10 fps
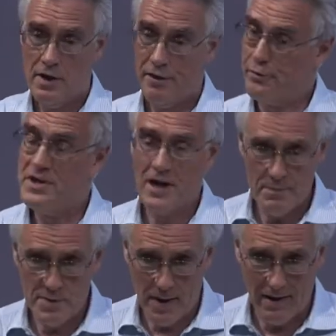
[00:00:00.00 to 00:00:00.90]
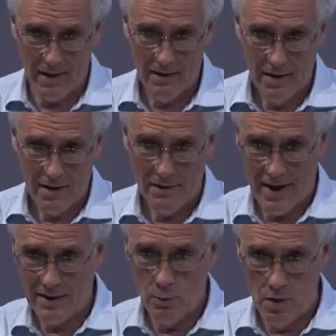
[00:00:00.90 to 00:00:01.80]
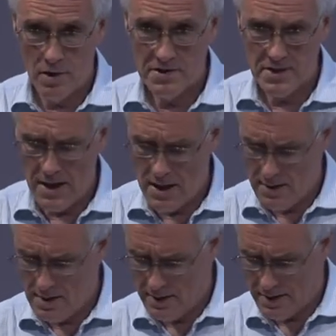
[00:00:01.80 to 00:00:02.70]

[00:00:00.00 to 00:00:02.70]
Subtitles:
three times bigger than it was in the